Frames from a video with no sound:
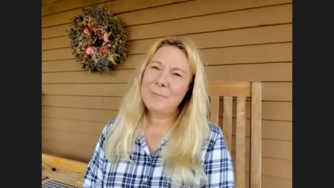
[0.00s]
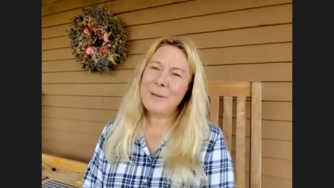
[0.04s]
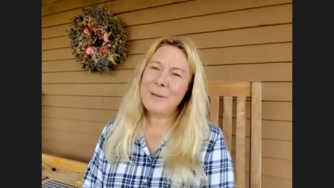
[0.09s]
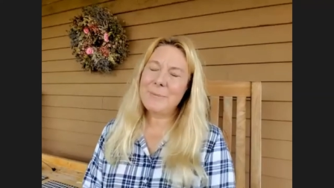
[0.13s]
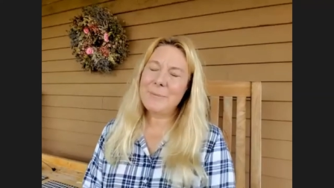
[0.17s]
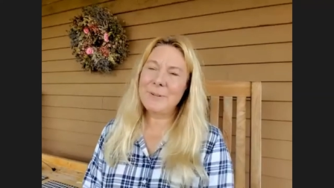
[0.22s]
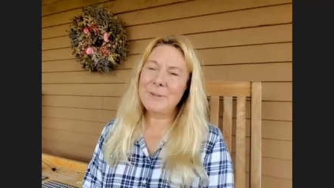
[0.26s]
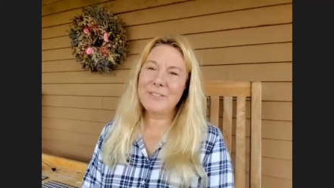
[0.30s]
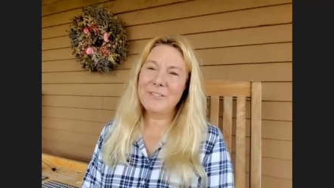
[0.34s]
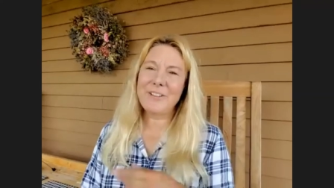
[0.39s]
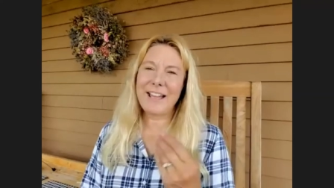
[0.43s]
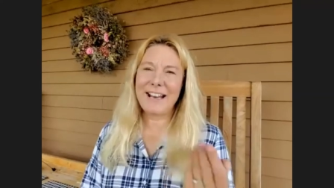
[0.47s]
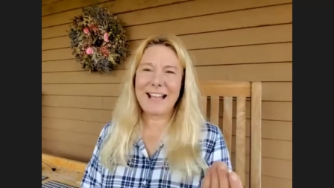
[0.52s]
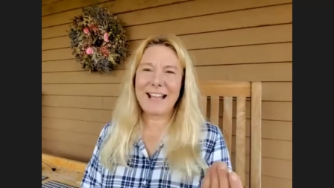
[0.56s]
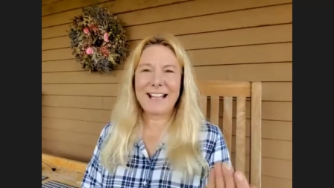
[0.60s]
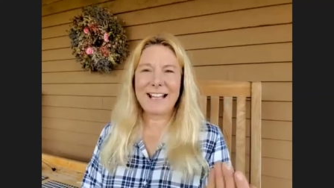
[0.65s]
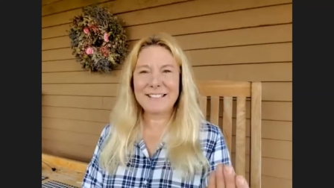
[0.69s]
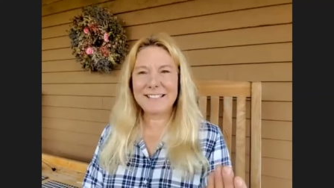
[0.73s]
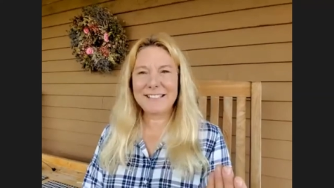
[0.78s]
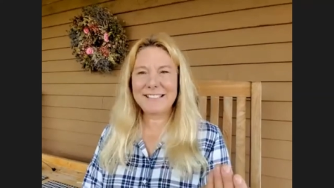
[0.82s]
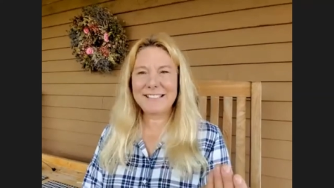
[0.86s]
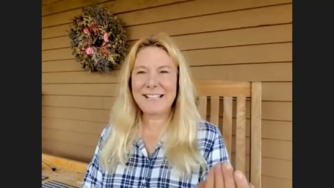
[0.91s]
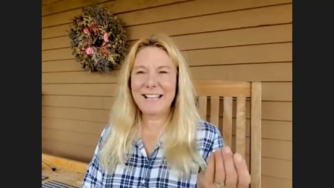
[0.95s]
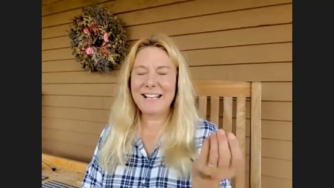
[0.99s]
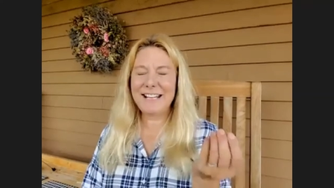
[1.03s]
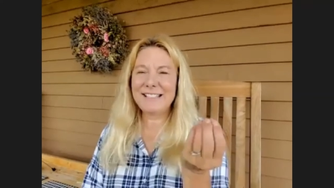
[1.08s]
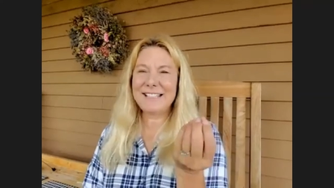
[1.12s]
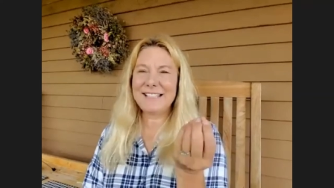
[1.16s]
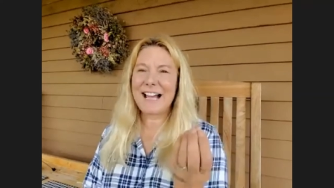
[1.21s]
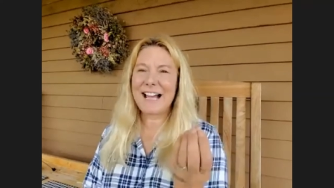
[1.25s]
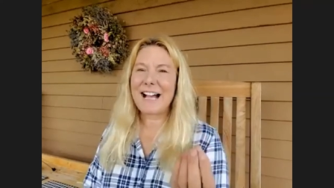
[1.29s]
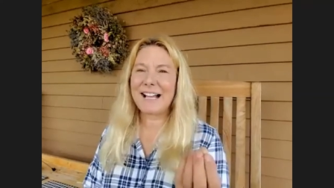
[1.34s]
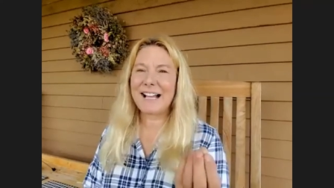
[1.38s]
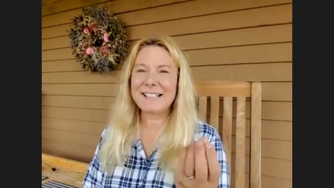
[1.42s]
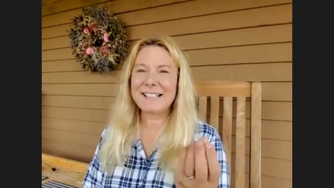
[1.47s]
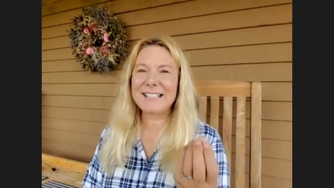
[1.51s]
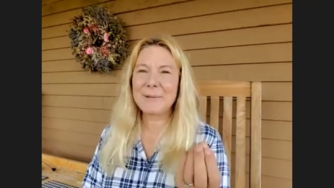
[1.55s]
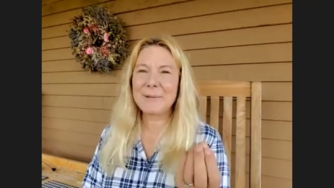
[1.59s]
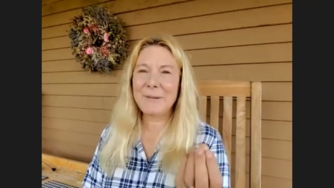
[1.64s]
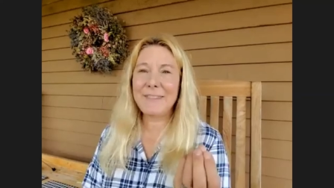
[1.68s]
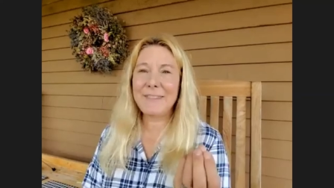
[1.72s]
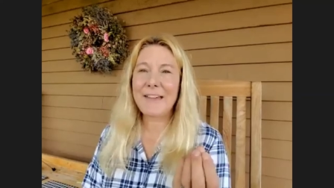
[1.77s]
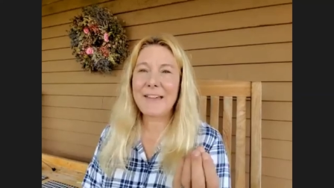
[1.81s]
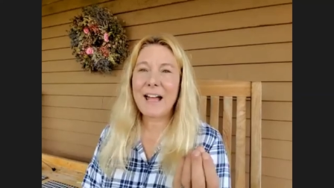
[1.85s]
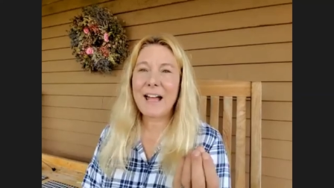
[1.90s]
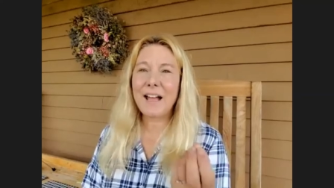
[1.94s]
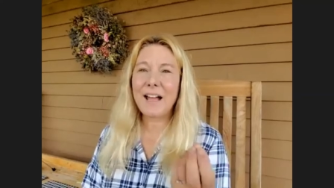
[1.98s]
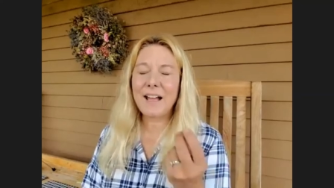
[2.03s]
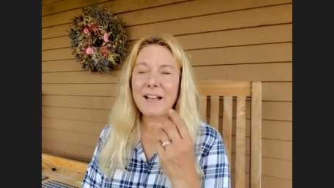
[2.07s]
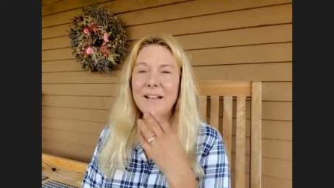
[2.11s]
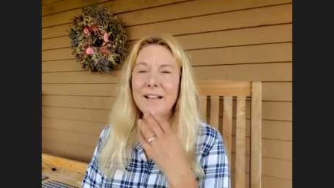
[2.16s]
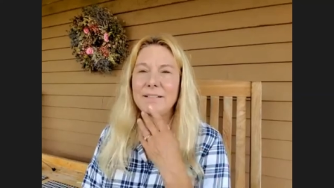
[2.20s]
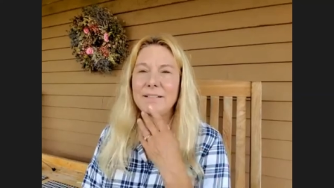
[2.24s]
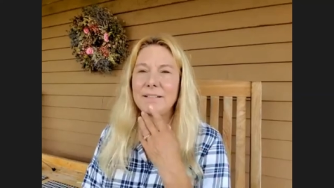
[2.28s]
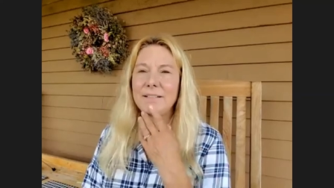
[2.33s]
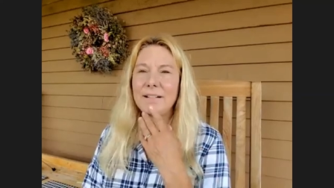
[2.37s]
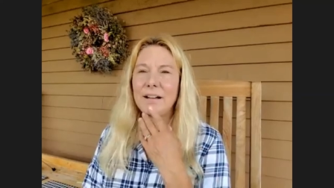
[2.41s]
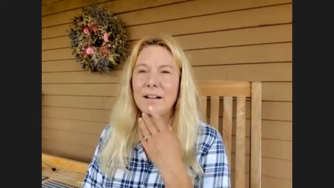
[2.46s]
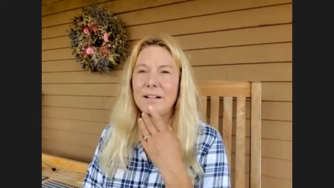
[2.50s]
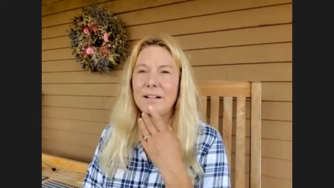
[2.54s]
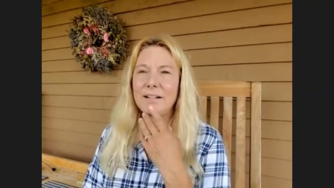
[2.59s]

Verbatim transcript: people have kind of hesitated to ask me that